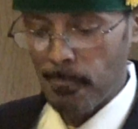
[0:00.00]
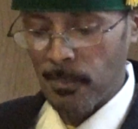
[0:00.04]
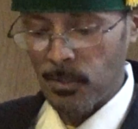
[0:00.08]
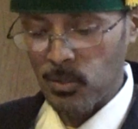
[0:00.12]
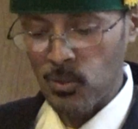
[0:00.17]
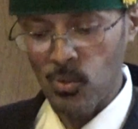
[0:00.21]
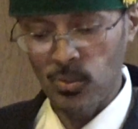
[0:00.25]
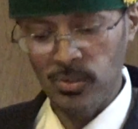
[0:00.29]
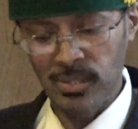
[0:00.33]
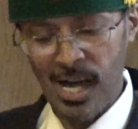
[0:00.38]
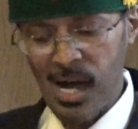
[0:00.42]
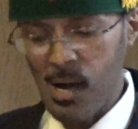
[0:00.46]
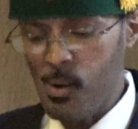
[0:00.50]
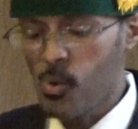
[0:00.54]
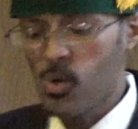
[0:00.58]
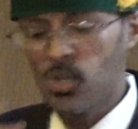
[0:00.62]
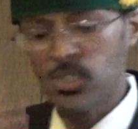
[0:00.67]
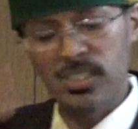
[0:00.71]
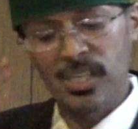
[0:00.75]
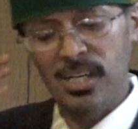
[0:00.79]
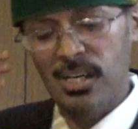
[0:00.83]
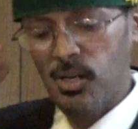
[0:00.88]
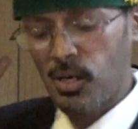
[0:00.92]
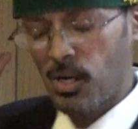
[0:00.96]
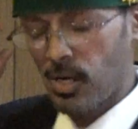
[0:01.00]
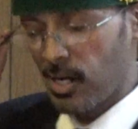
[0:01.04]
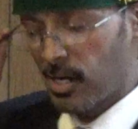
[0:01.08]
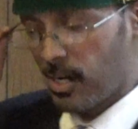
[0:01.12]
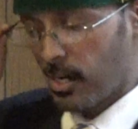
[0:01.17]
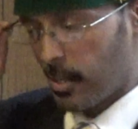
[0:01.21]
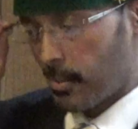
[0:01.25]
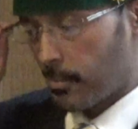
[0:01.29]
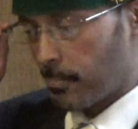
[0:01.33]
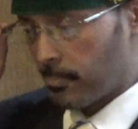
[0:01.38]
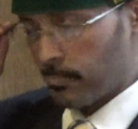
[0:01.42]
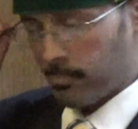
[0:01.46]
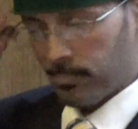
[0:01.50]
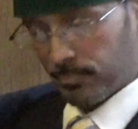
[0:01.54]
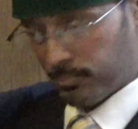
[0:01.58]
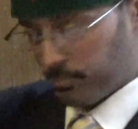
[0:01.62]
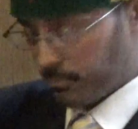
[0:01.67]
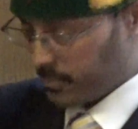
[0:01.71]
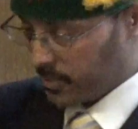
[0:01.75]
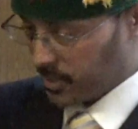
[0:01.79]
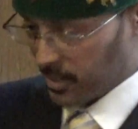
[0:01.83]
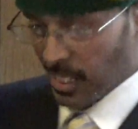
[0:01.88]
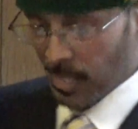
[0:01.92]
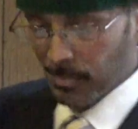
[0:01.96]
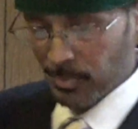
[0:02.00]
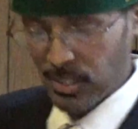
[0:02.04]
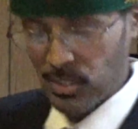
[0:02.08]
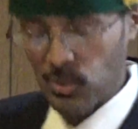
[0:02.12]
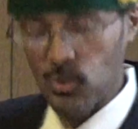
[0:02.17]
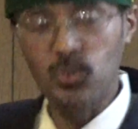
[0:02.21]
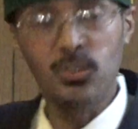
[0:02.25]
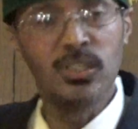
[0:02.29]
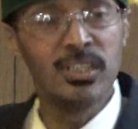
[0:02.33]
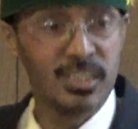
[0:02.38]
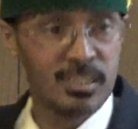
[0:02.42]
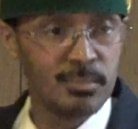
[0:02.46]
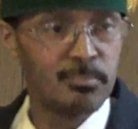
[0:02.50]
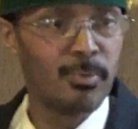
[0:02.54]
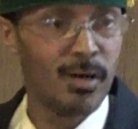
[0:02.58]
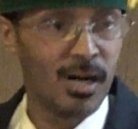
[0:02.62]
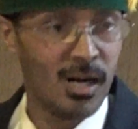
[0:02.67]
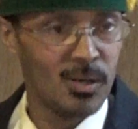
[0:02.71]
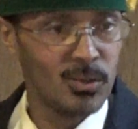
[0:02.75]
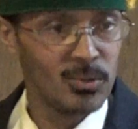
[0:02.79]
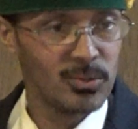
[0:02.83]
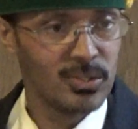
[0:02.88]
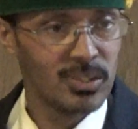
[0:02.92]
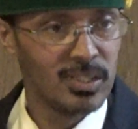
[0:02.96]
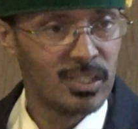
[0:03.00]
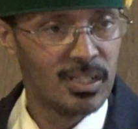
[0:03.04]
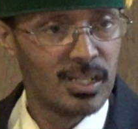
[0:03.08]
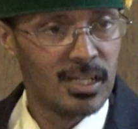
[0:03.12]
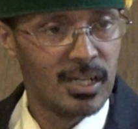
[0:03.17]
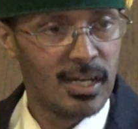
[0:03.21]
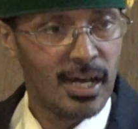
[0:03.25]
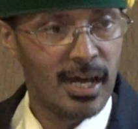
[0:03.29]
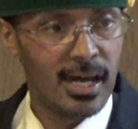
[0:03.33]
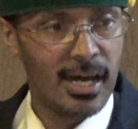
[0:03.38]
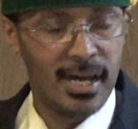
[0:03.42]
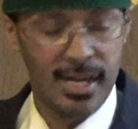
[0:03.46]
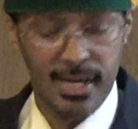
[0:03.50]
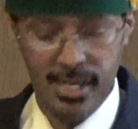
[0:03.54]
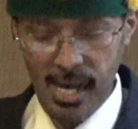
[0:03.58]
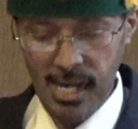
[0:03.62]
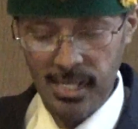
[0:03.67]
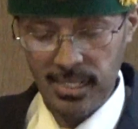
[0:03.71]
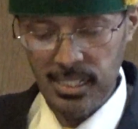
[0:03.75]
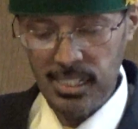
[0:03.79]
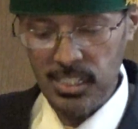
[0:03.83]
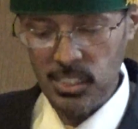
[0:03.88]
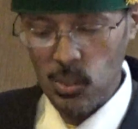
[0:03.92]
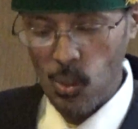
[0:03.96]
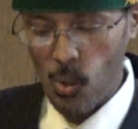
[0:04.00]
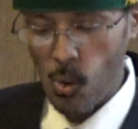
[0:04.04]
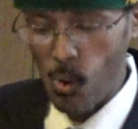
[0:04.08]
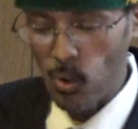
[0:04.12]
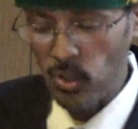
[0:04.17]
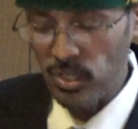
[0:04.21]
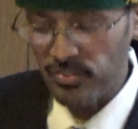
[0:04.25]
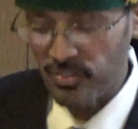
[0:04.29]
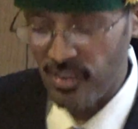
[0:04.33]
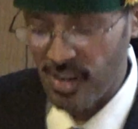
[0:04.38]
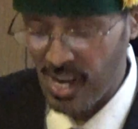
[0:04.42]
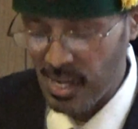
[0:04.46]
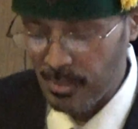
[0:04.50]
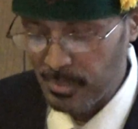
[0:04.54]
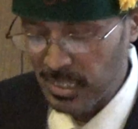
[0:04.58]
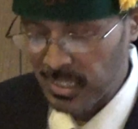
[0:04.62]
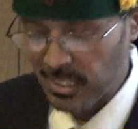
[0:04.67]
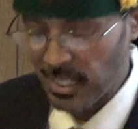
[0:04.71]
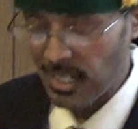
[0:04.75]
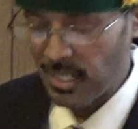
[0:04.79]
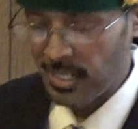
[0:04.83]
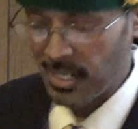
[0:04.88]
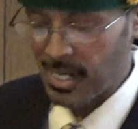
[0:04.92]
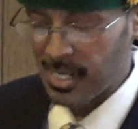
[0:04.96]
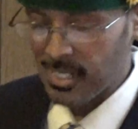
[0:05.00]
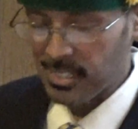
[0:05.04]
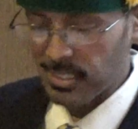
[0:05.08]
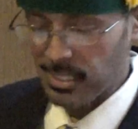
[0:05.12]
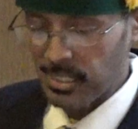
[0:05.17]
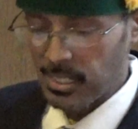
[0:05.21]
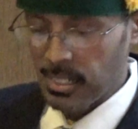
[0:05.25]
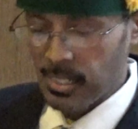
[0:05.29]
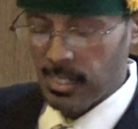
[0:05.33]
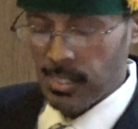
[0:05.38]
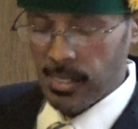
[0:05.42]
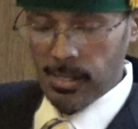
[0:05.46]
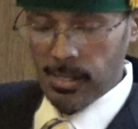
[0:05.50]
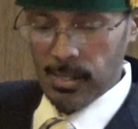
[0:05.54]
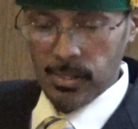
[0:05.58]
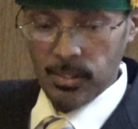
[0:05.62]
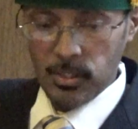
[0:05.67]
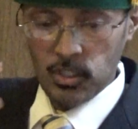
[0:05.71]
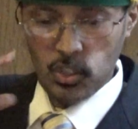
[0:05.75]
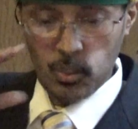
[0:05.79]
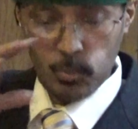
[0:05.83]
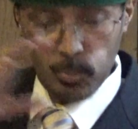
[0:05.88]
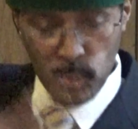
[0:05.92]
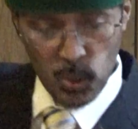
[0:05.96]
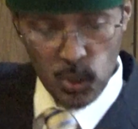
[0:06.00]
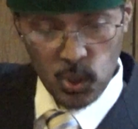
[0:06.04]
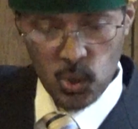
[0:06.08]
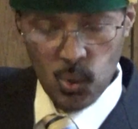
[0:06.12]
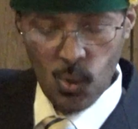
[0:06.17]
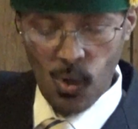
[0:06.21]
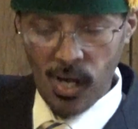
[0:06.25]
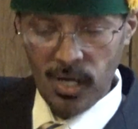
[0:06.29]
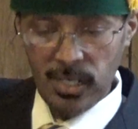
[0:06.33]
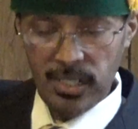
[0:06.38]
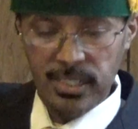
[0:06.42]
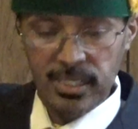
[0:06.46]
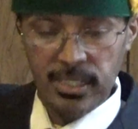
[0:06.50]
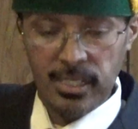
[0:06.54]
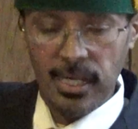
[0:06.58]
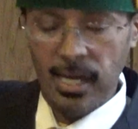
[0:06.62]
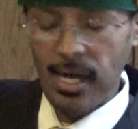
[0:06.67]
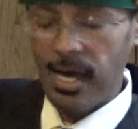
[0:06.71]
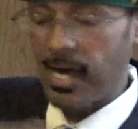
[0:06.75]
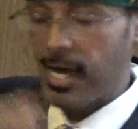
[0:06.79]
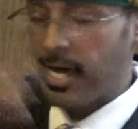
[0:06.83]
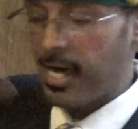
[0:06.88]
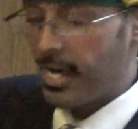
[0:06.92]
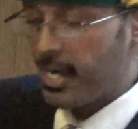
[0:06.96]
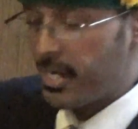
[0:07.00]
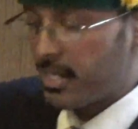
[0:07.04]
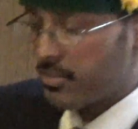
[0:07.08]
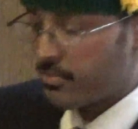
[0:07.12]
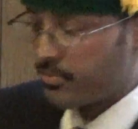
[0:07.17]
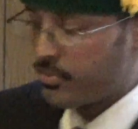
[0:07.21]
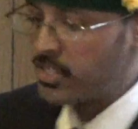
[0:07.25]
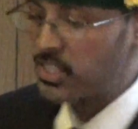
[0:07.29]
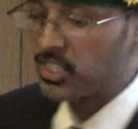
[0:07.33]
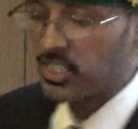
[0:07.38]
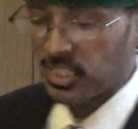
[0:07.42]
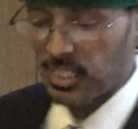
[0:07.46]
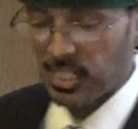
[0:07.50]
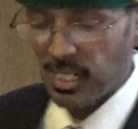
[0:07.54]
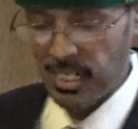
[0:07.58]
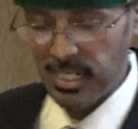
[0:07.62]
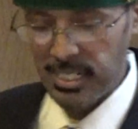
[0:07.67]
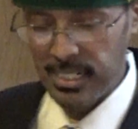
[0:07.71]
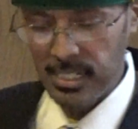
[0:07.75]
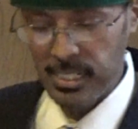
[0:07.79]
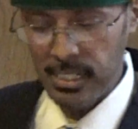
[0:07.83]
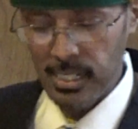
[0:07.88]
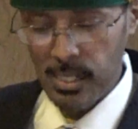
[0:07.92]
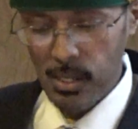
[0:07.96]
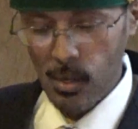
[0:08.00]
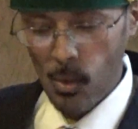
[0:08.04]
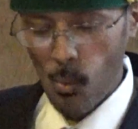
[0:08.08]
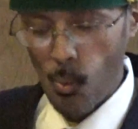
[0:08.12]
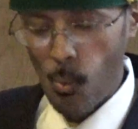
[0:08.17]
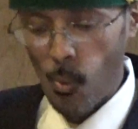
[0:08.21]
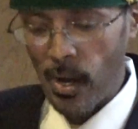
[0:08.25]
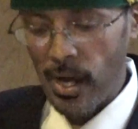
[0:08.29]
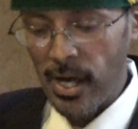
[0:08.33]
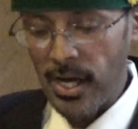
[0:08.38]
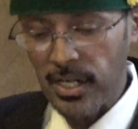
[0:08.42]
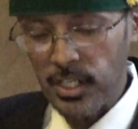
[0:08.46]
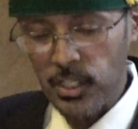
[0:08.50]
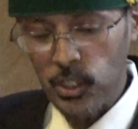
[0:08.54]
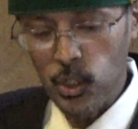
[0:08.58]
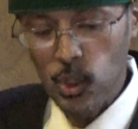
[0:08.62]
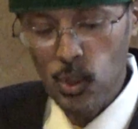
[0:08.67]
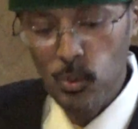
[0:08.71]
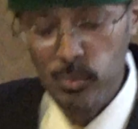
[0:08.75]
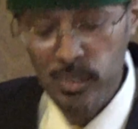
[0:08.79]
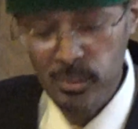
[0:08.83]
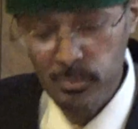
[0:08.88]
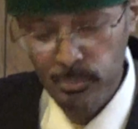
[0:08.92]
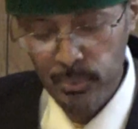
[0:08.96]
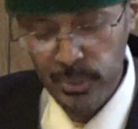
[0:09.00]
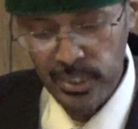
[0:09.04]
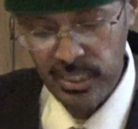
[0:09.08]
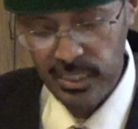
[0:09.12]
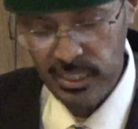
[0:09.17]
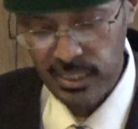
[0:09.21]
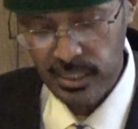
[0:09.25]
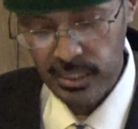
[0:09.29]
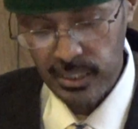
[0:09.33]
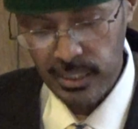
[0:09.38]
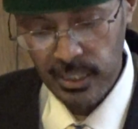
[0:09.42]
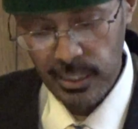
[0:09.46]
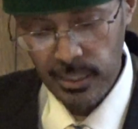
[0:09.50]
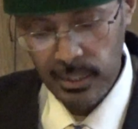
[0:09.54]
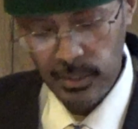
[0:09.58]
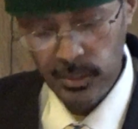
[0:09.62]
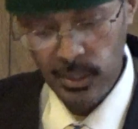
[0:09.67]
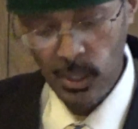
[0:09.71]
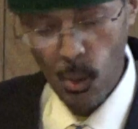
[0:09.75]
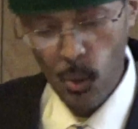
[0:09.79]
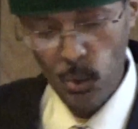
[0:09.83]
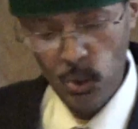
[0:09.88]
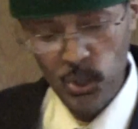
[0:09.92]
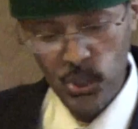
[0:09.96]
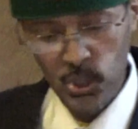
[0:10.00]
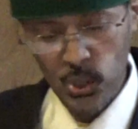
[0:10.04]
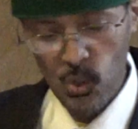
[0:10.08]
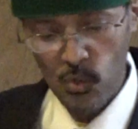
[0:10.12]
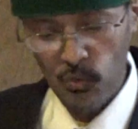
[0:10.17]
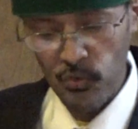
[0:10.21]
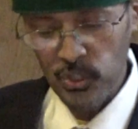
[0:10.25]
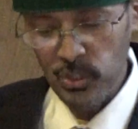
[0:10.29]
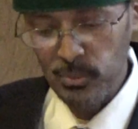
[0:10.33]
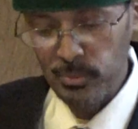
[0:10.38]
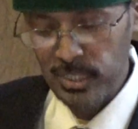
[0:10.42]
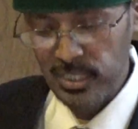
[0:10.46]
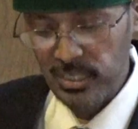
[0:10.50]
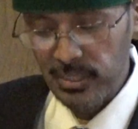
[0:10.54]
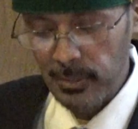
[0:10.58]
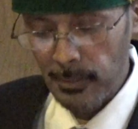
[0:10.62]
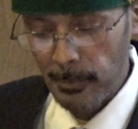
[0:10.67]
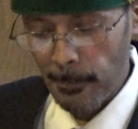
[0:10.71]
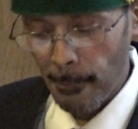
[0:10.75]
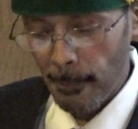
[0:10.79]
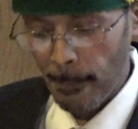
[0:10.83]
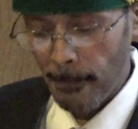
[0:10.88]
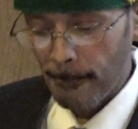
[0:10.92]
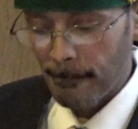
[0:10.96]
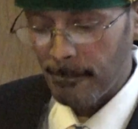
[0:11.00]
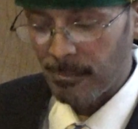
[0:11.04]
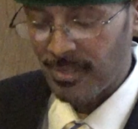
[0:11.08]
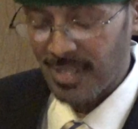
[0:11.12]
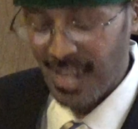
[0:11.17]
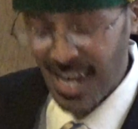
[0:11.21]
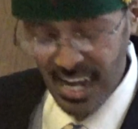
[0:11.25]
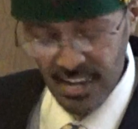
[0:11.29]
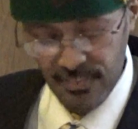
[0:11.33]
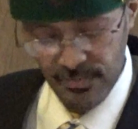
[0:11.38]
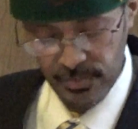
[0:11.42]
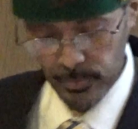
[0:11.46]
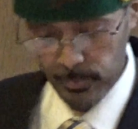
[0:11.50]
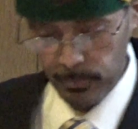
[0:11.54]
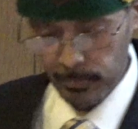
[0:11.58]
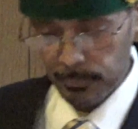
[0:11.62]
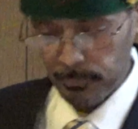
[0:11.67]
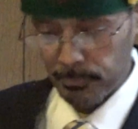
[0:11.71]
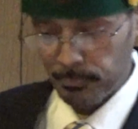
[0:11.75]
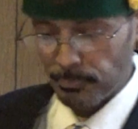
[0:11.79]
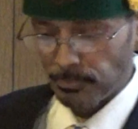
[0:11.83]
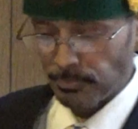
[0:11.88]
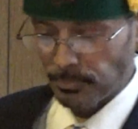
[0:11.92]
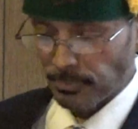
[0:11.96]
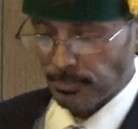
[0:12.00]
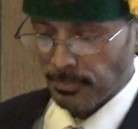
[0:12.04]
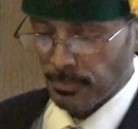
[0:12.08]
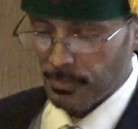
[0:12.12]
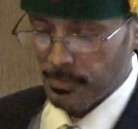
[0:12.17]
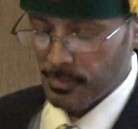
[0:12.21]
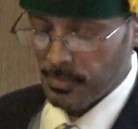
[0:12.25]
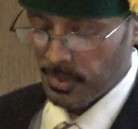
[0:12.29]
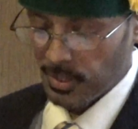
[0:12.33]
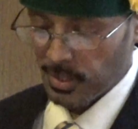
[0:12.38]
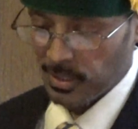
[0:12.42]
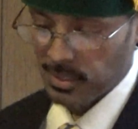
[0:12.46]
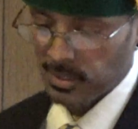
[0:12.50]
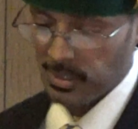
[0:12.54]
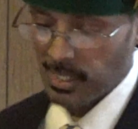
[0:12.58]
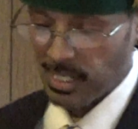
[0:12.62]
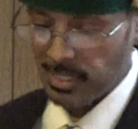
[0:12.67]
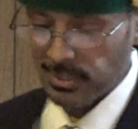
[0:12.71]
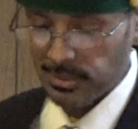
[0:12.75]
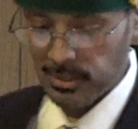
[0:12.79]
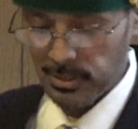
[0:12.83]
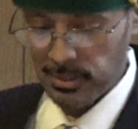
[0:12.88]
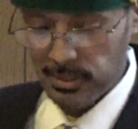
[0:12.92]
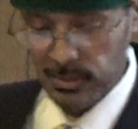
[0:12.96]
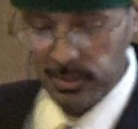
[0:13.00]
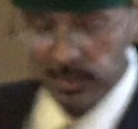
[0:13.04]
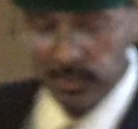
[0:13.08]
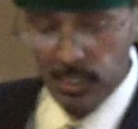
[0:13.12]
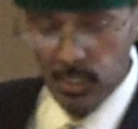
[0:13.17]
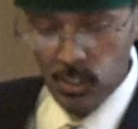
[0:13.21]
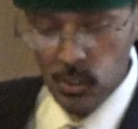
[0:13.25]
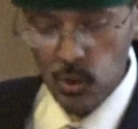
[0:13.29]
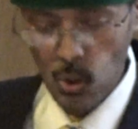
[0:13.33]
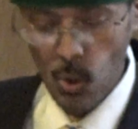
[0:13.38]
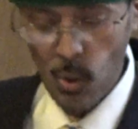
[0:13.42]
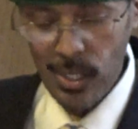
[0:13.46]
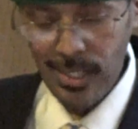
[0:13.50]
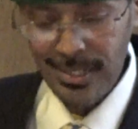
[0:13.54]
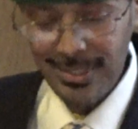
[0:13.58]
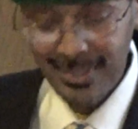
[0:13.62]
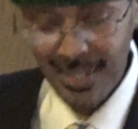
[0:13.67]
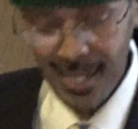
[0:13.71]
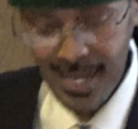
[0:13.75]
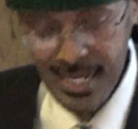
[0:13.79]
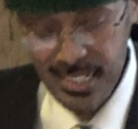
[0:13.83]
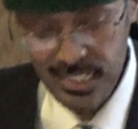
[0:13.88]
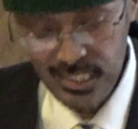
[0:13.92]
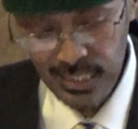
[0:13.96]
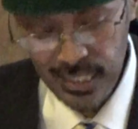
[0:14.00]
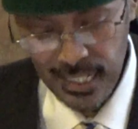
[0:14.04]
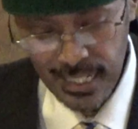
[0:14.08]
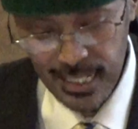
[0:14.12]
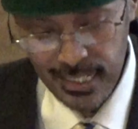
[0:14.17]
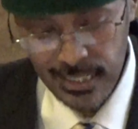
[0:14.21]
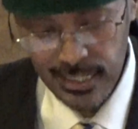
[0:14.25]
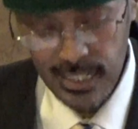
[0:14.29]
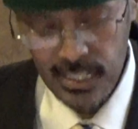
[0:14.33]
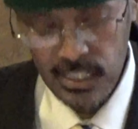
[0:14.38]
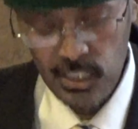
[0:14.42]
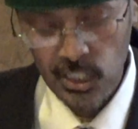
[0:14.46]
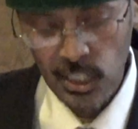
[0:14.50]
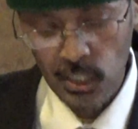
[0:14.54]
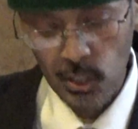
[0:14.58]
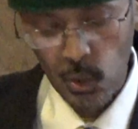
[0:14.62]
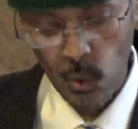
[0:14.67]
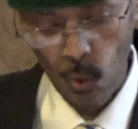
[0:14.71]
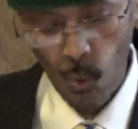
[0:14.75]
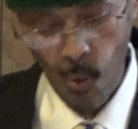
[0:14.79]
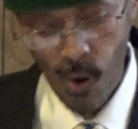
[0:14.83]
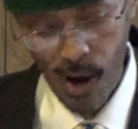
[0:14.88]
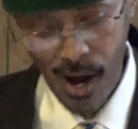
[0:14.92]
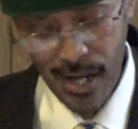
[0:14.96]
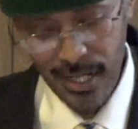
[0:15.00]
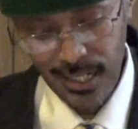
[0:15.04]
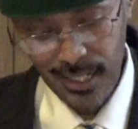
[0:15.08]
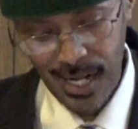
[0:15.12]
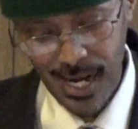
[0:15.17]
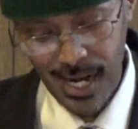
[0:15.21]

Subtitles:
So that was something to think about. And at least the Holy Fahami telling us spiritually and physically where human being, the origin of human life started. So intense heat is the required